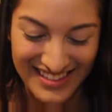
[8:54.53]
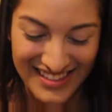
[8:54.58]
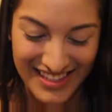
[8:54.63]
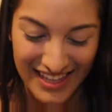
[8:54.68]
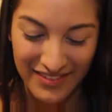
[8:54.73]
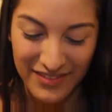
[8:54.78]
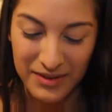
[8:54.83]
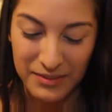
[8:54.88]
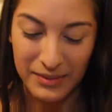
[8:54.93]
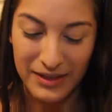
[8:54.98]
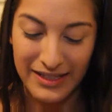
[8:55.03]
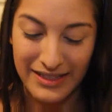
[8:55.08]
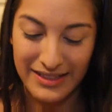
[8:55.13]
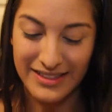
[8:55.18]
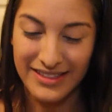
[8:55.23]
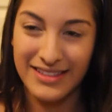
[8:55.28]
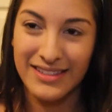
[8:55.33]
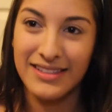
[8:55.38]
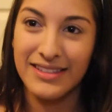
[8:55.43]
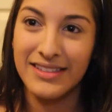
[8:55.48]
7 months.
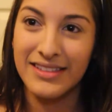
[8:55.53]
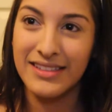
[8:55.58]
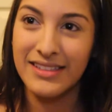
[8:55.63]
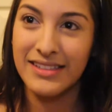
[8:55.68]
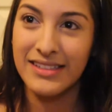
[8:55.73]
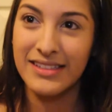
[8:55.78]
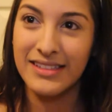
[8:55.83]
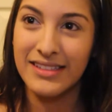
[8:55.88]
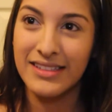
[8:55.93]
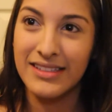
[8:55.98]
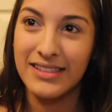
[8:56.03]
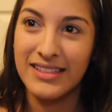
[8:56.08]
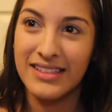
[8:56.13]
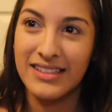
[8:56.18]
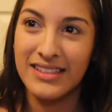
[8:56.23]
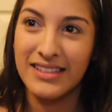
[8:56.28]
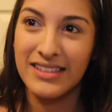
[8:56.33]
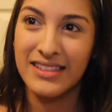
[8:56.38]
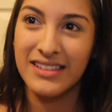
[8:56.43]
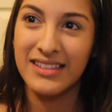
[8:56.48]

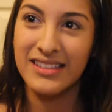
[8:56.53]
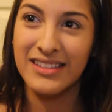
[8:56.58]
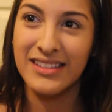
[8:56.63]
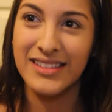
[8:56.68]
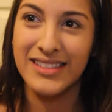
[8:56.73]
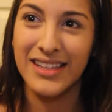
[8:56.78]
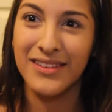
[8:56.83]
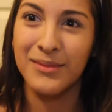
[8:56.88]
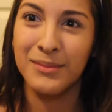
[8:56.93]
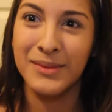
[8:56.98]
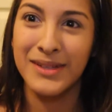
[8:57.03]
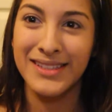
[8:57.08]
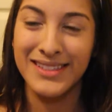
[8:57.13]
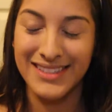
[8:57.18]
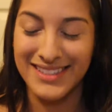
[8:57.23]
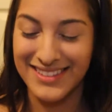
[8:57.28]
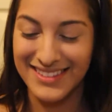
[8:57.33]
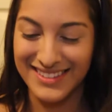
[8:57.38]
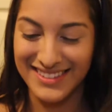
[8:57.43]
Yeah. 7 months.